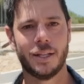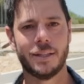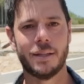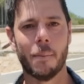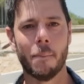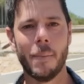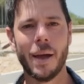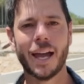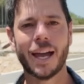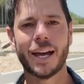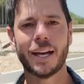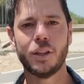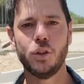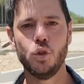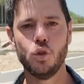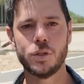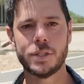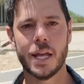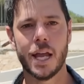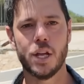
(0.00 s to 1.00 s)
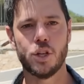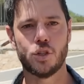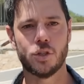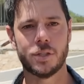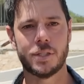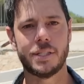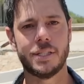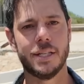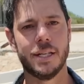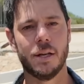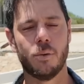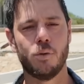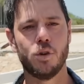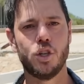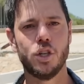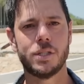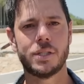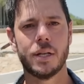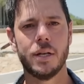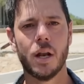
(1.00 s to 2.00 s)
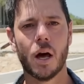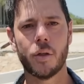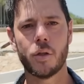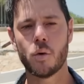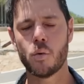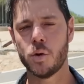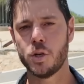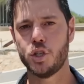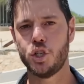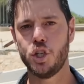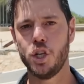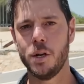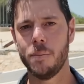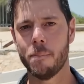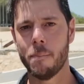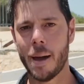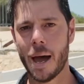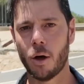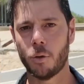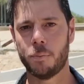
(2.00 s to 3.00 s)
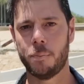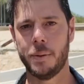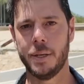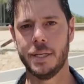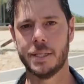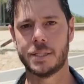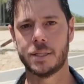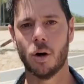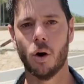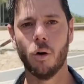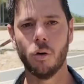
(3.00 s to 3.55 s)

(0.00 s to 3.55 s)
The Mechar news agency, which is another regime mouthpiece,